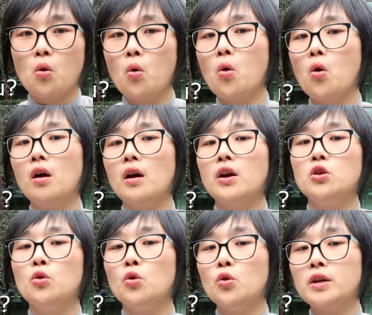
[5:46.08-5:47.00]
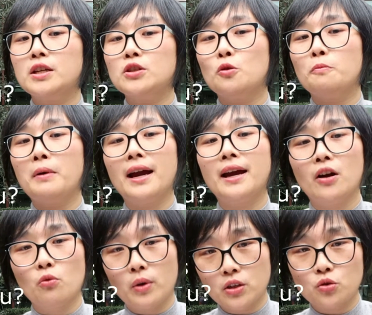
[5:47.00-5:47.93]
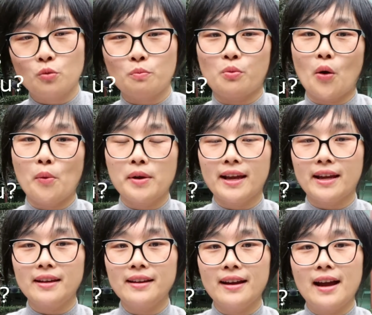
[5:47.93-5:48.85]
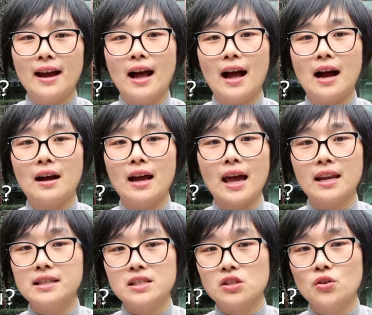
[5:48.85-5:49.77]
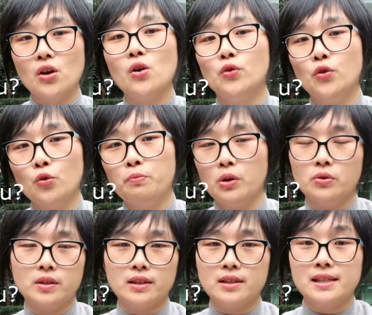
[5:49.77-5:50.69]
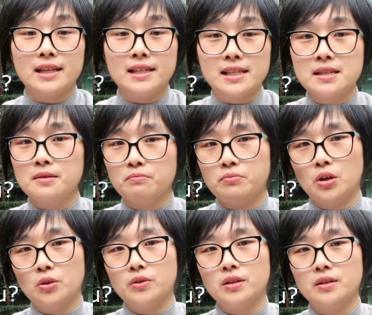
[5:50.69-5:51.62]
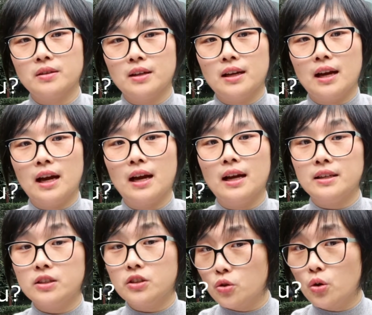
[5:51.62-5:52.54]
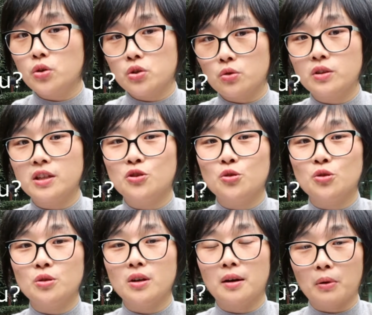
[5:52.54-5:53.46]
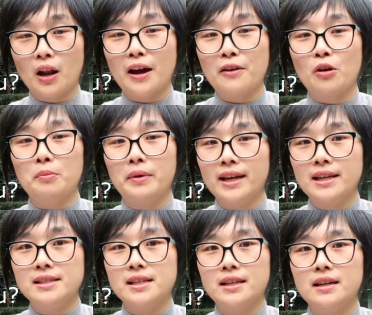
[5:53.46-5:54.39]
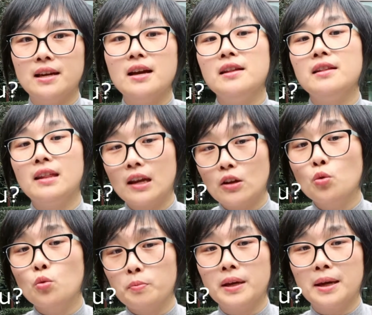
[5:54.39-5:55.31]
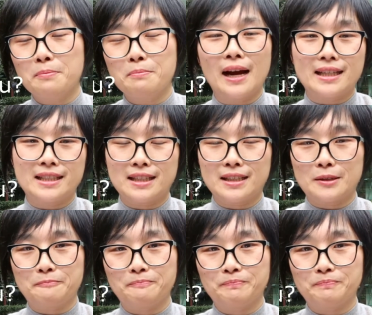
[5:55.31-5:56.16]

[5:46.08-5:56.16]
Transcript: Or you're looking to buy a rental property and it's not new build, it's existing build, and you also need to apply from ANZ, then you will be impacted.